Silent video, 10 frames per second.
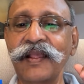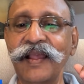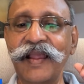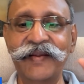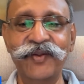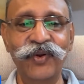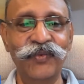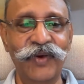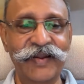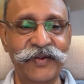Hey,
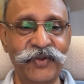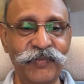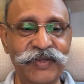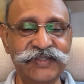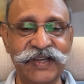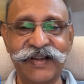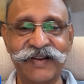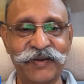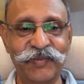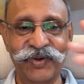don't worry too much,
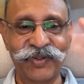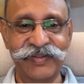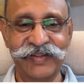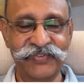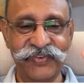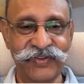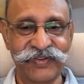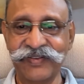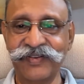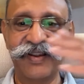Akash, about all these
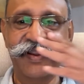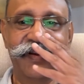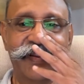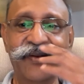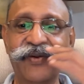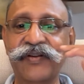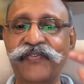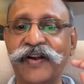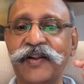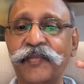fellows. They don't
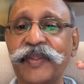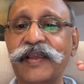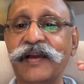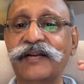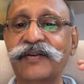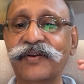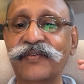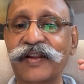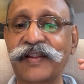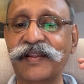fund me. Yeah, don't
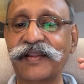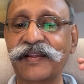worry.